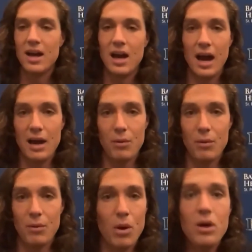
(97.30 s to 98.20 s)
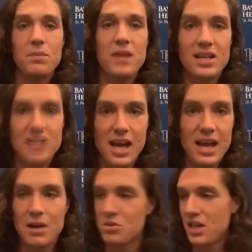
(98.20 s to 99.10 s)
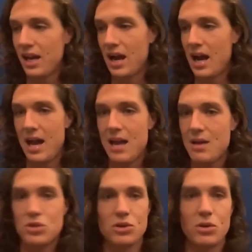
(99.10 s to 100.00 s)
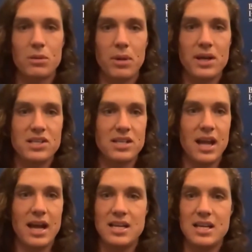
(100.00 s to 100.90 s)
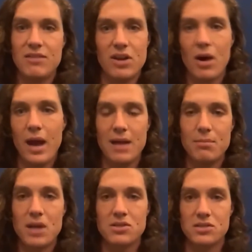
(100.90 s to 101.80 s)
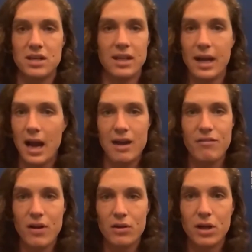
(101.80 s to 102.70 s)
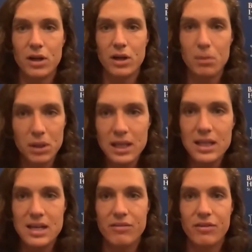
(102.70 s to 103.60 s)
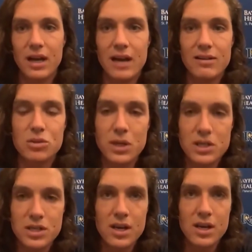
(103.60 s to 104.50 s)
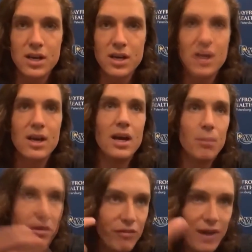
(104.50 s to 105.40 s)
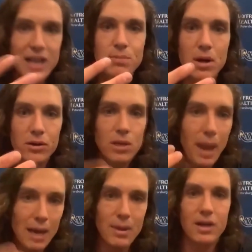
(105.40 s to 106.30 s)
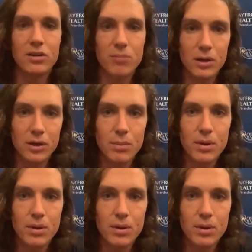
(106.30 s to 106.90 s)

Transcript: I woke up the next day and it was I am sore in places that I didn't even know I had muscles in. I felt completely different. I switched my fastball grip and my curveball grip.